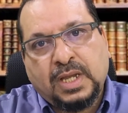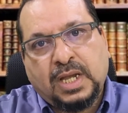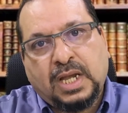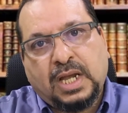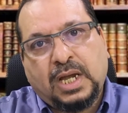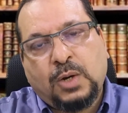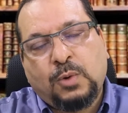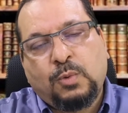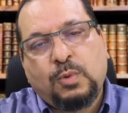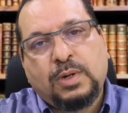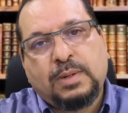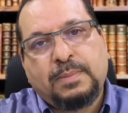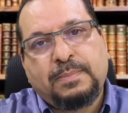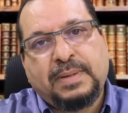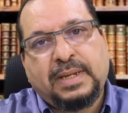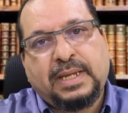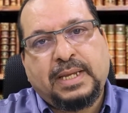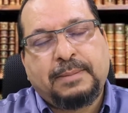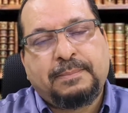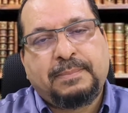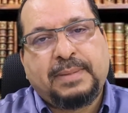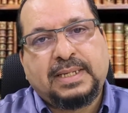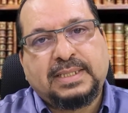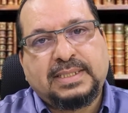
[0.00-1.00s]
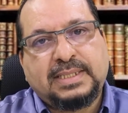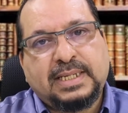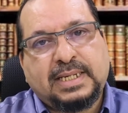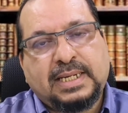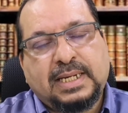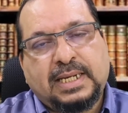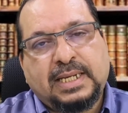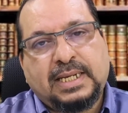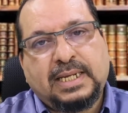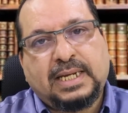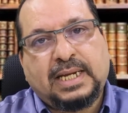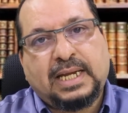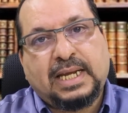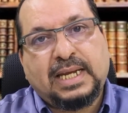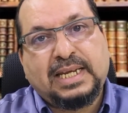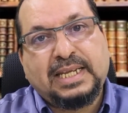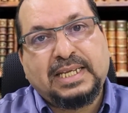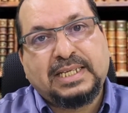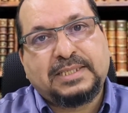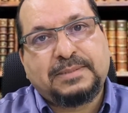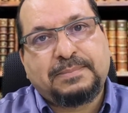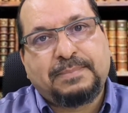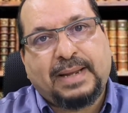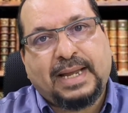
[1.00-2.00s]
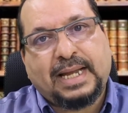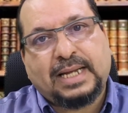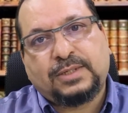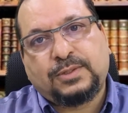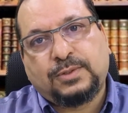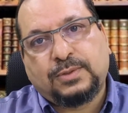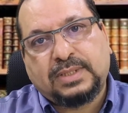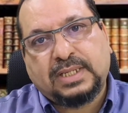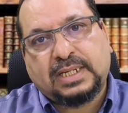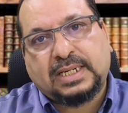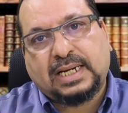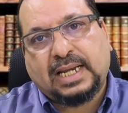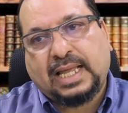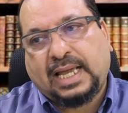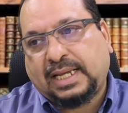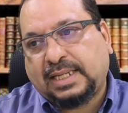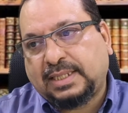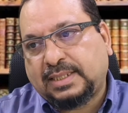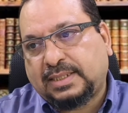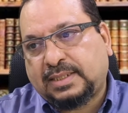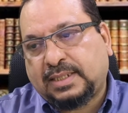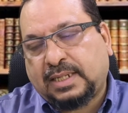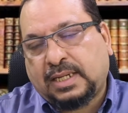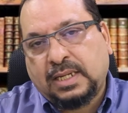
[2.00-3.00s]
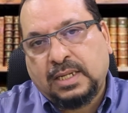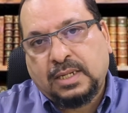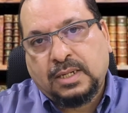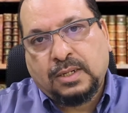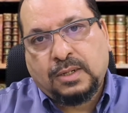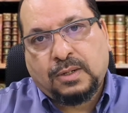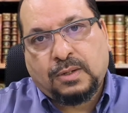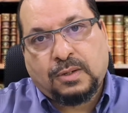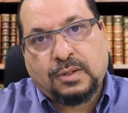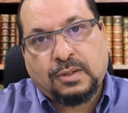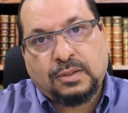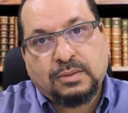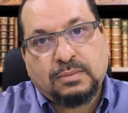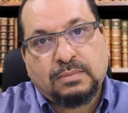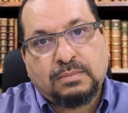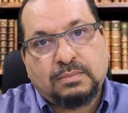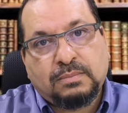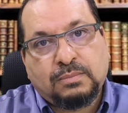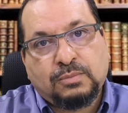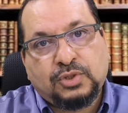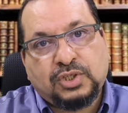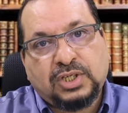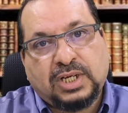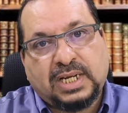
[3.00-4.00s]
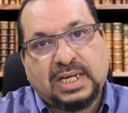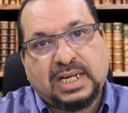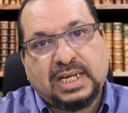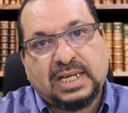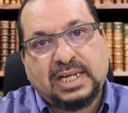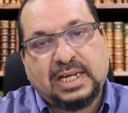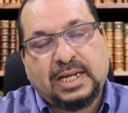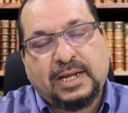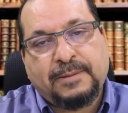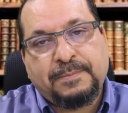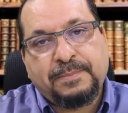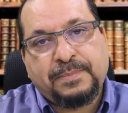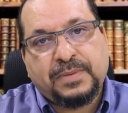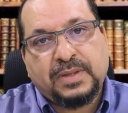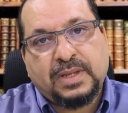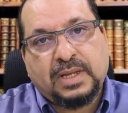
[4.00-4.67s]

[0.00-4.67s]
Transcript: will be basically leased back to the clients on musharaka,